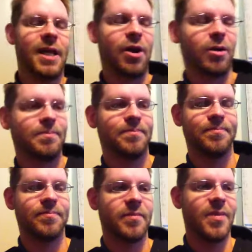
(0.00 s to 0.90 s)
I don't know.
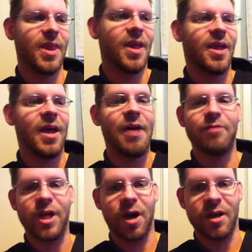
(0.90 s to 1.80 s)

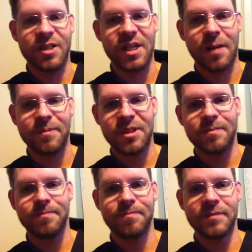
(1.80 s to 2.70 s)
Heavy concepts.
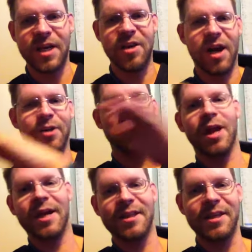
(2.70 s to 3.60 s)
How do you
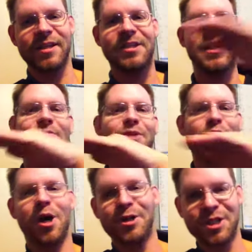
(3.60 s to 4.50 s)
underline things? Heavy
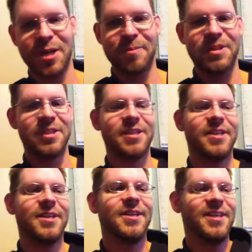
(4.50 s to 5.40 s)
concepts.
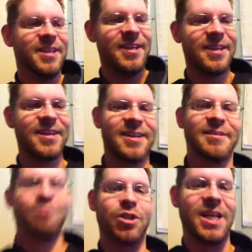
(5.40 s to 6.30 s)

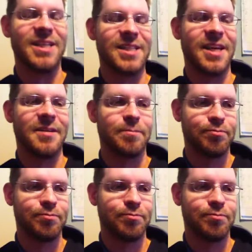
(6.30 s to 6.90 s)
For test day.